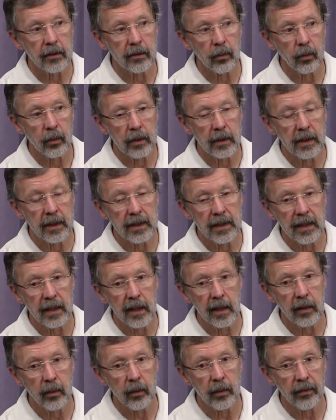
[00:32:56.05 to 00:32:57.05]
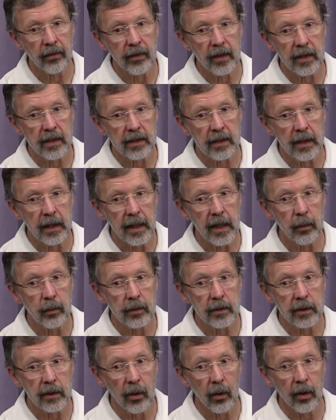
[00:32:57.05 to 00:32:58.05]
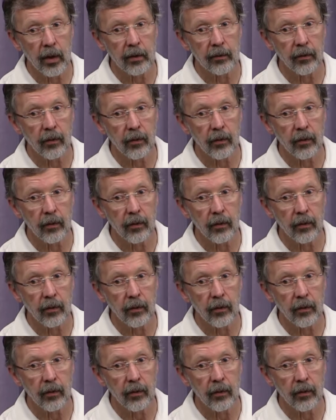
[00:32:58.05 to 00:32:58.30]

to, to dealing with Disney, he was going